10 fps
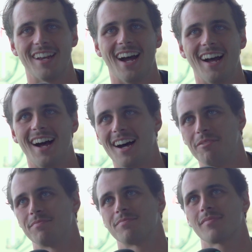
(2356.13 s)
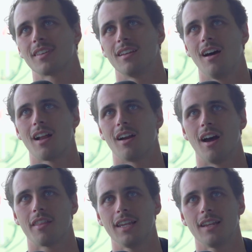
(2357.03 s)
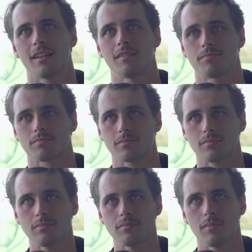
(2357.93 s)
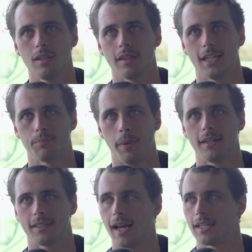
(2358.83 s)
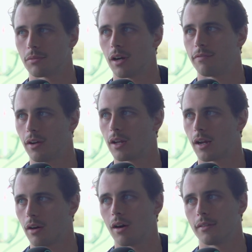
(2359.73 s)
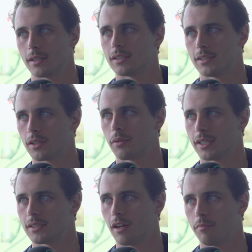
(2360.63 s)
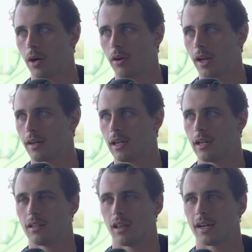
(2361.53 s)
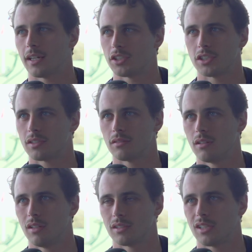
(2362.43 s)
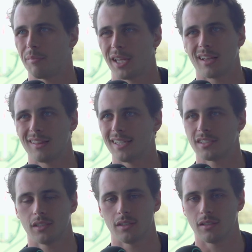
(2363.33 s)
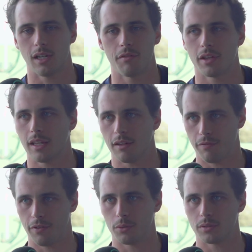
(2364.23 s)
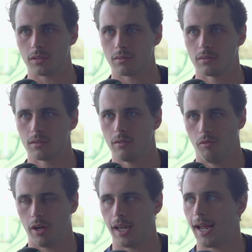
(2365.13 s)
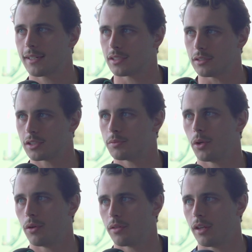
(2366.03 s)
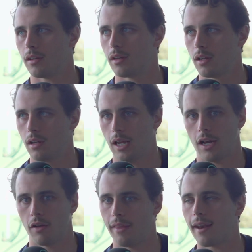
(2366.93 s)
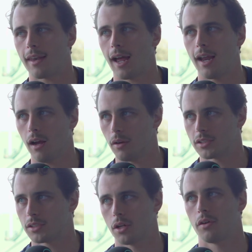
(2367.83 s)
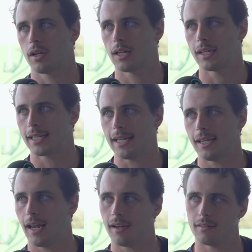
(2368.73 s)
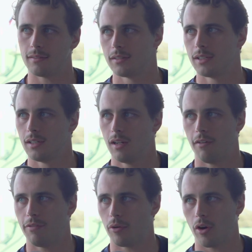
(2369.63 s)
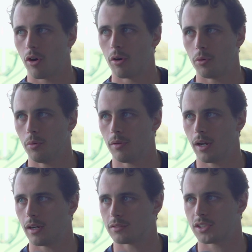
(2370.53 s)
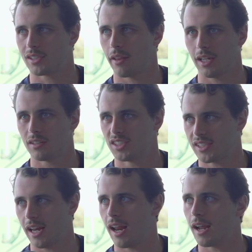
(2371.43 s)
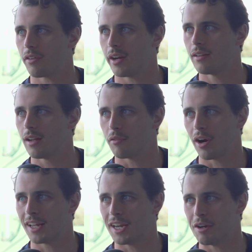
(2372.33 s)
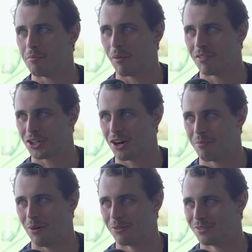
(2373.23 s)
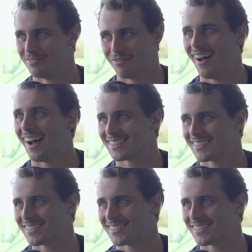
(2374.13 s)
No, I don't know. I think there's been days where I felt like, all right, this is the quickest I've bowled. And like, it's just something clicks and everything feels relaxed and smooth. And on that day, I was so clunky and I felt horrible, and I think I was just getting angry and running in and trying to bowl fast.